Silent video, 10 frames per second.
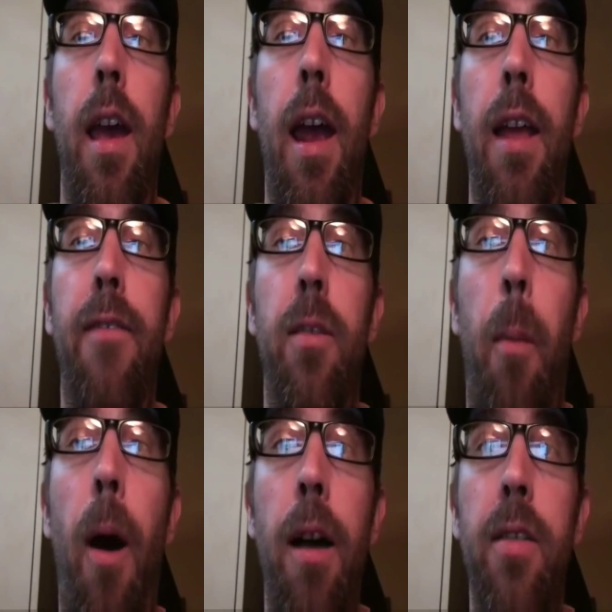And if it's
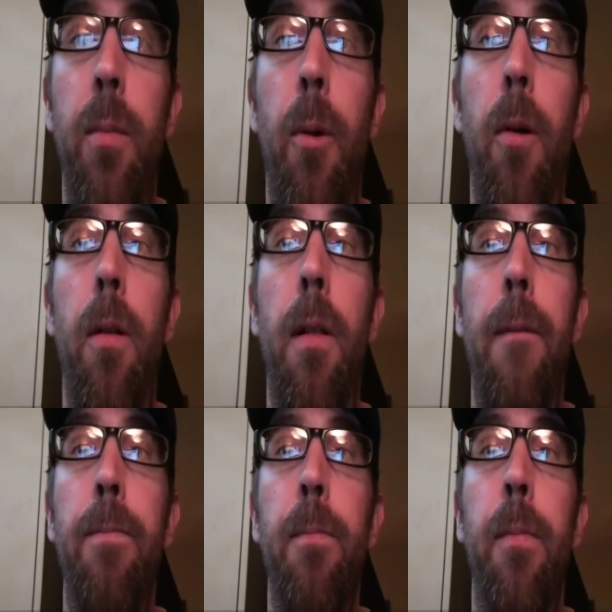possible,
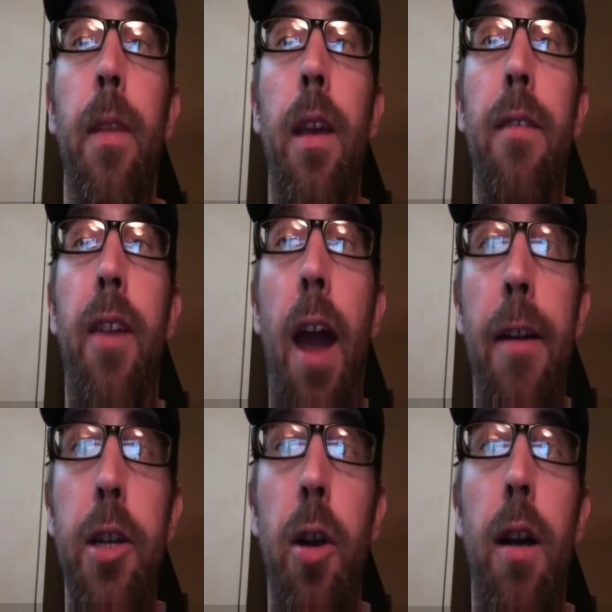if
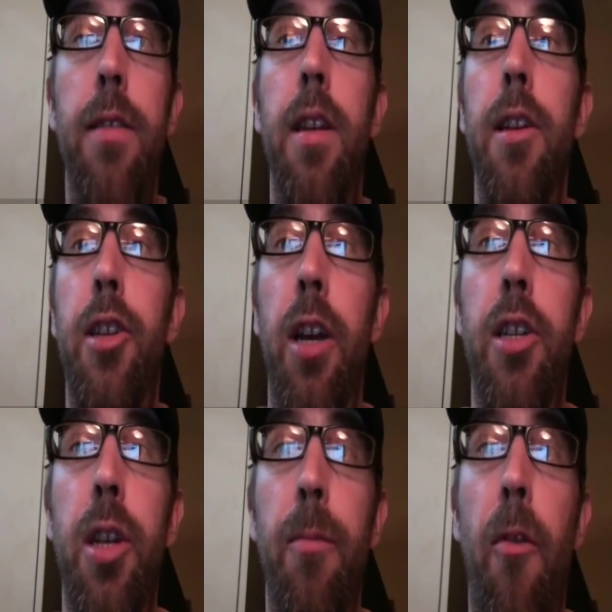Gary Johnson and
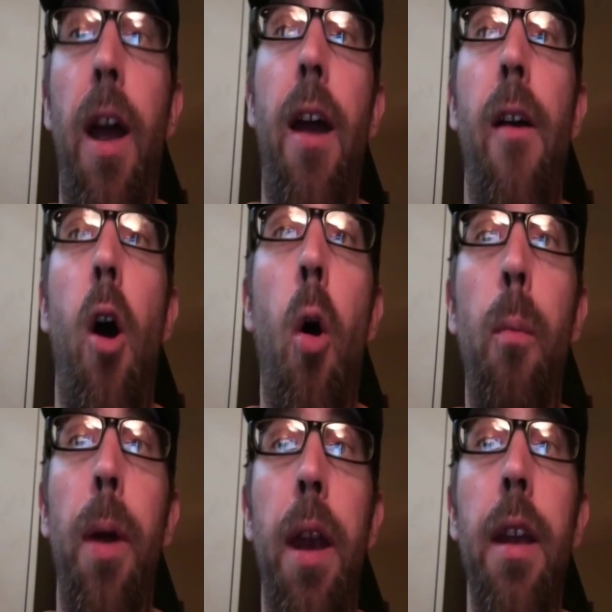Judge Jim Gray are
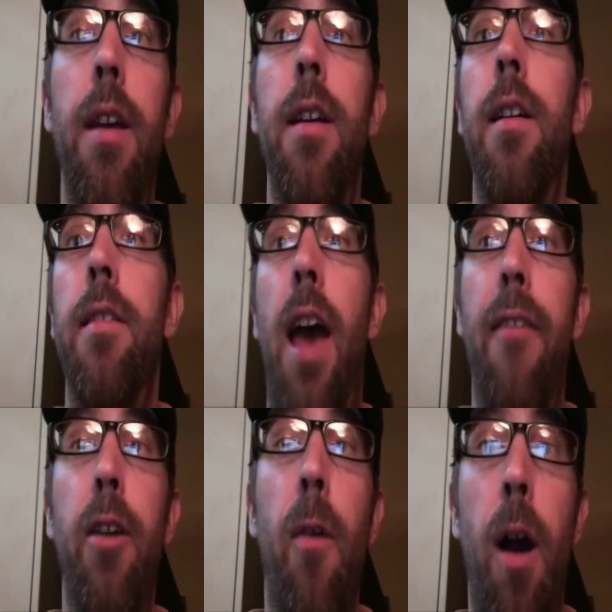open to
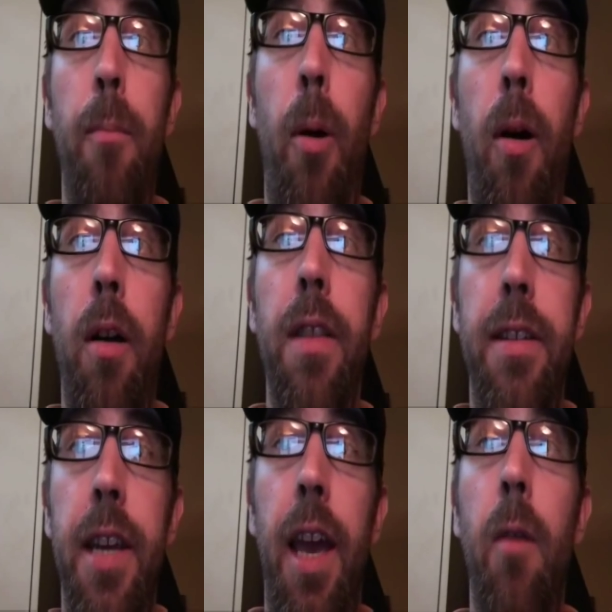having Ron Paul on
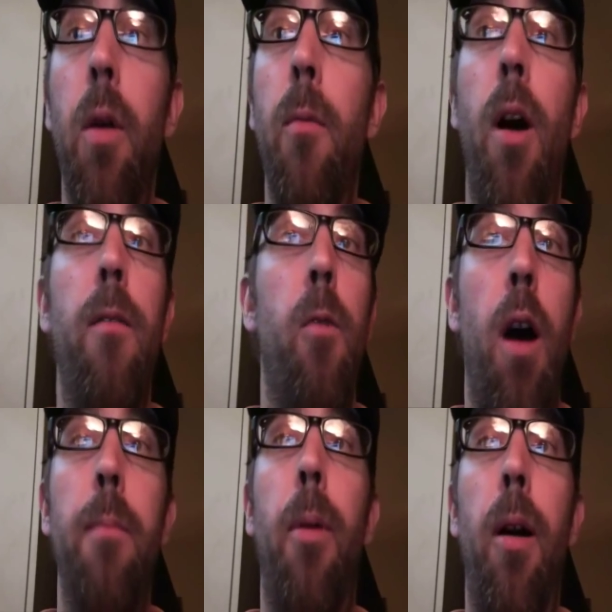the ticket, we want
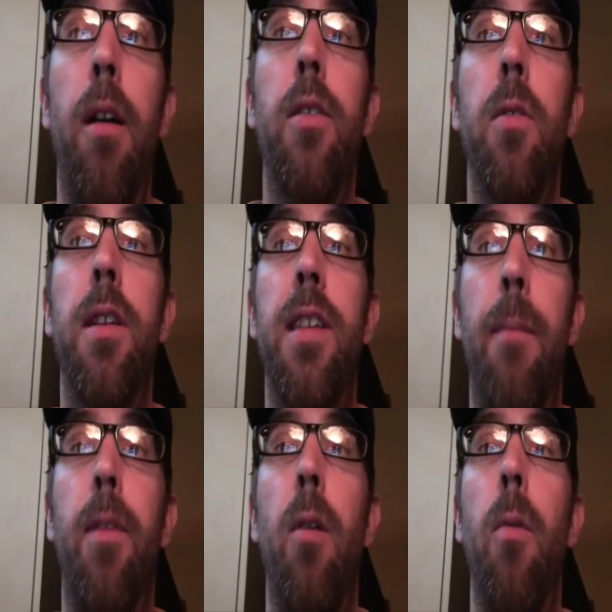Ron Paul to
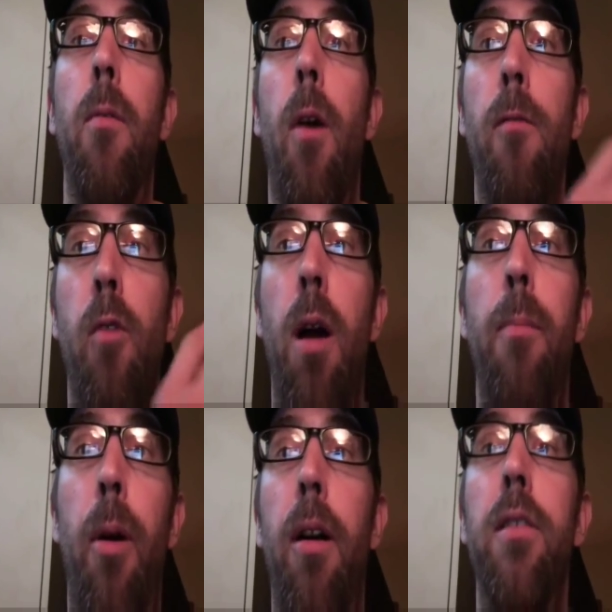accept it. We want
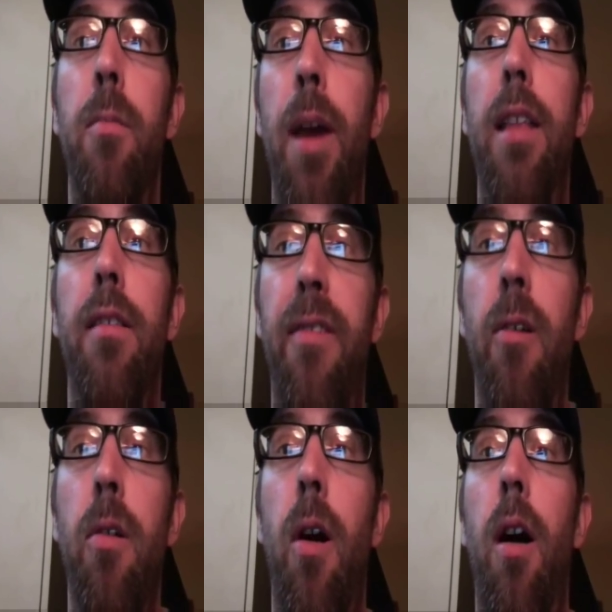Ron Paul to make the
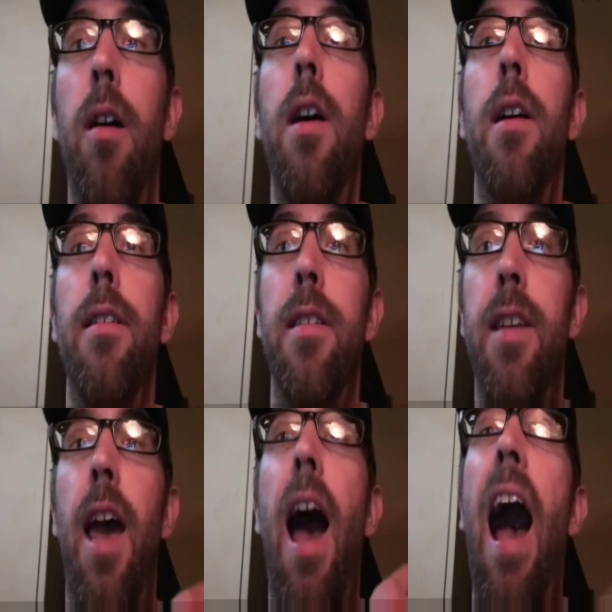phone call to
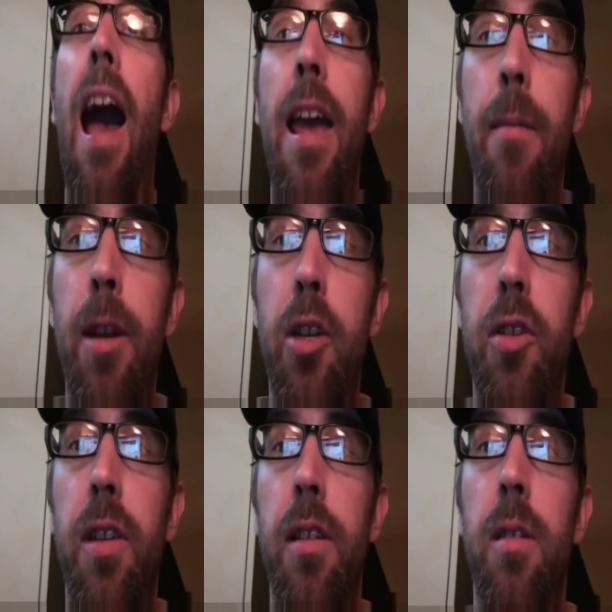say, I am
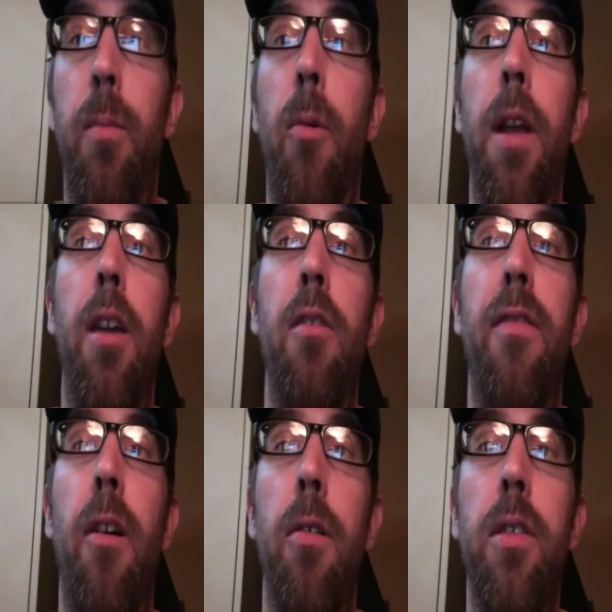interested in supporting you
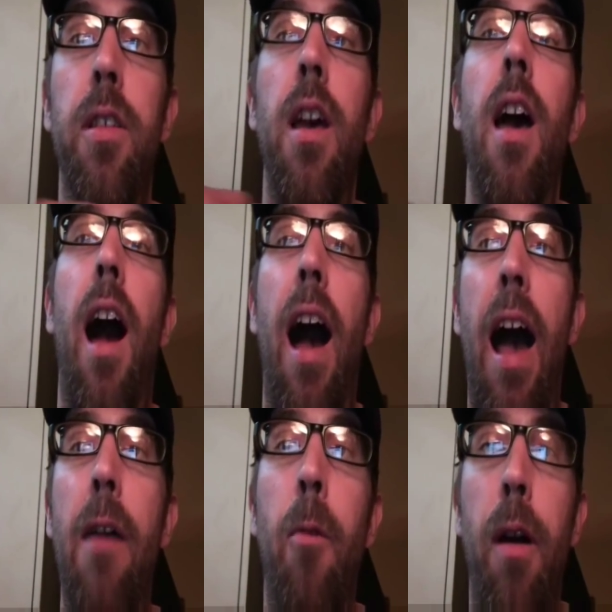folks.
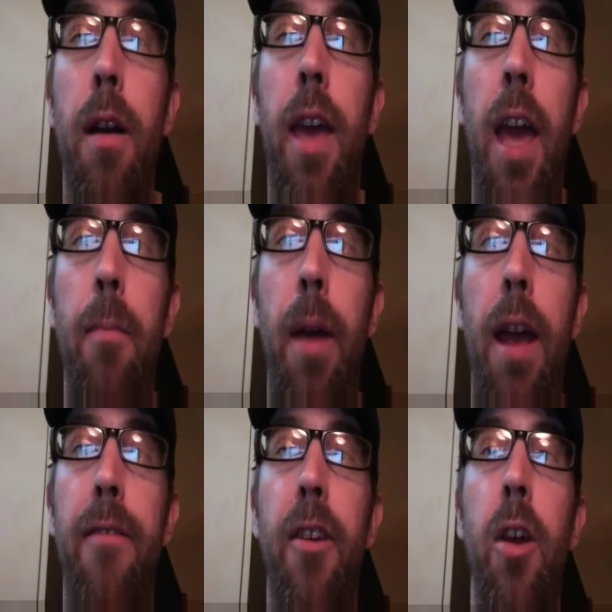I want to
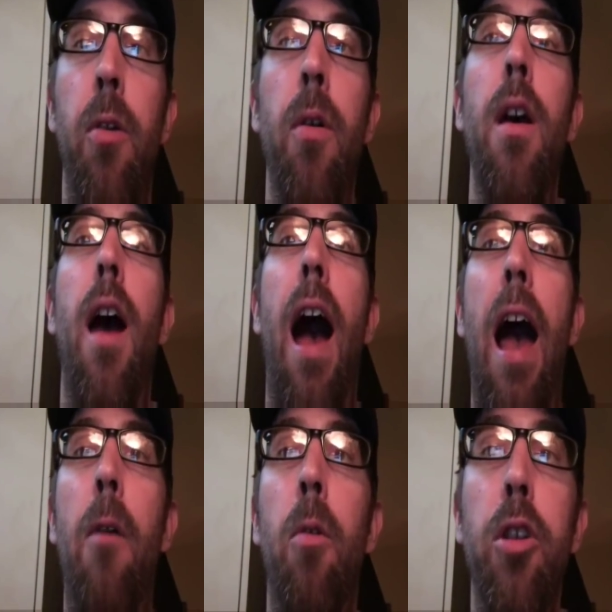campaign for you.
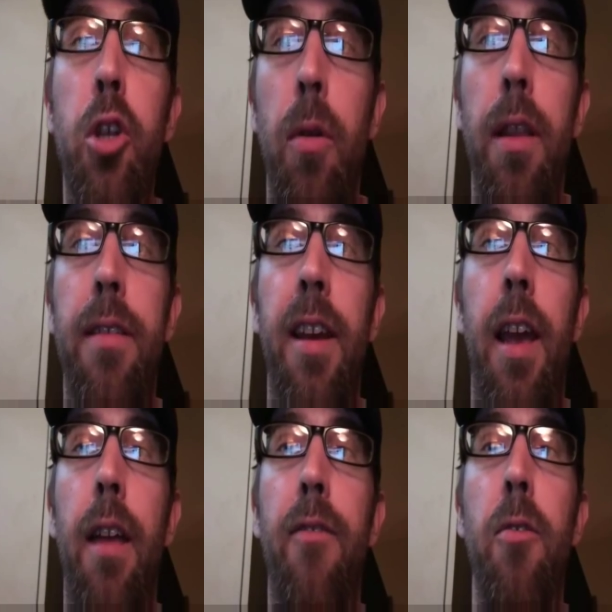I will join the
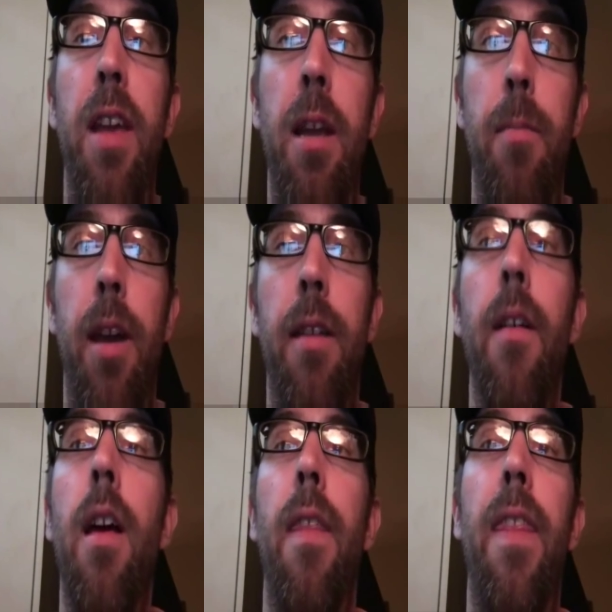ticket if you need me.
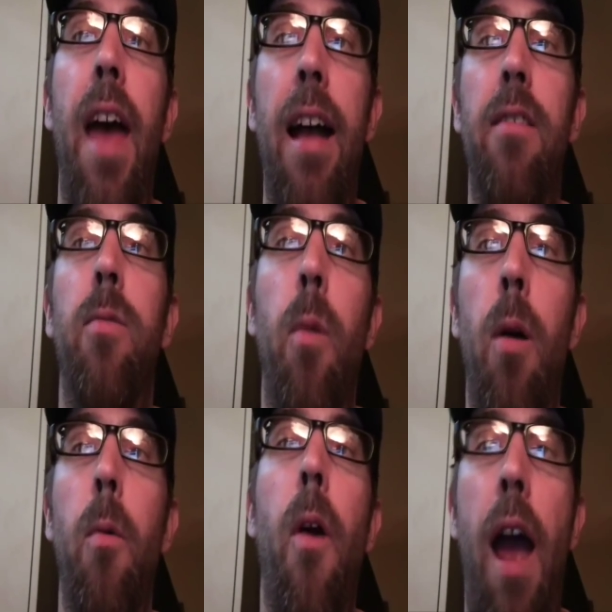That's
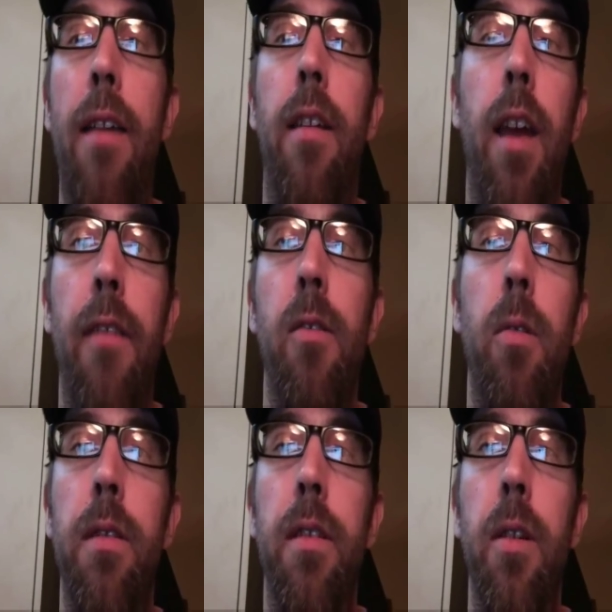what we're asking
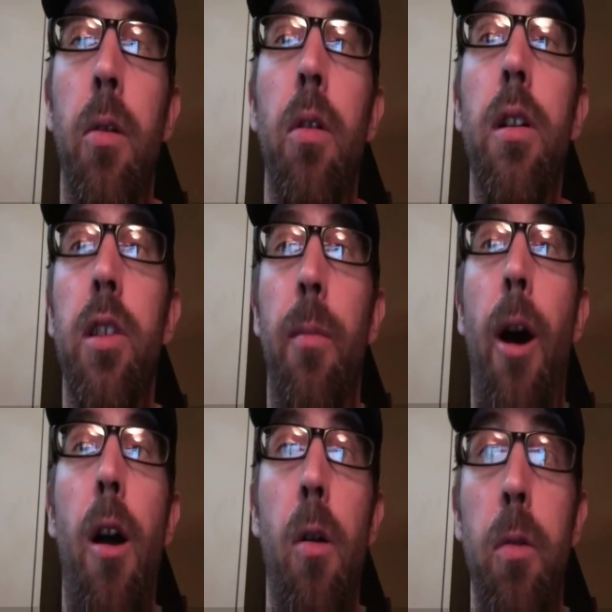everyone to do
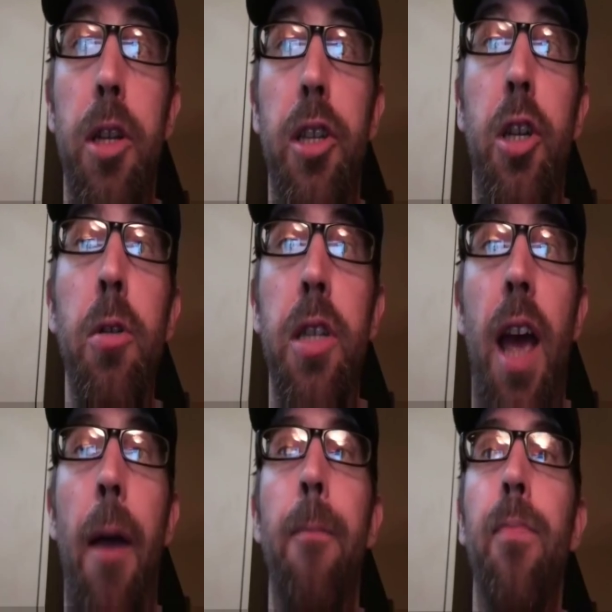tomorrow, which is
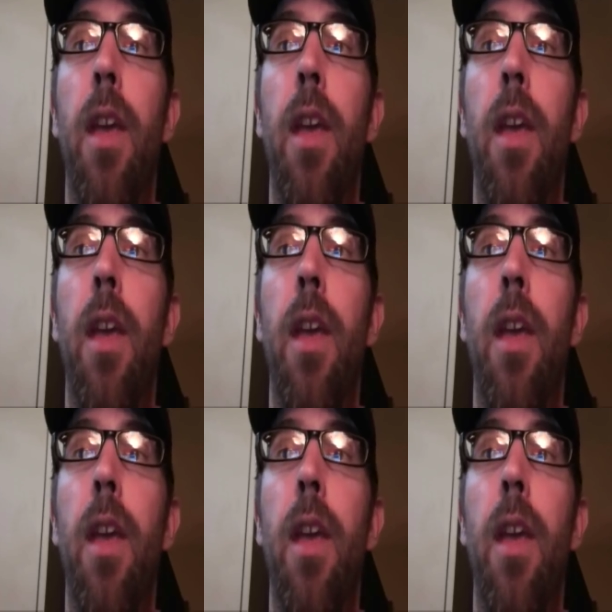Tuesday.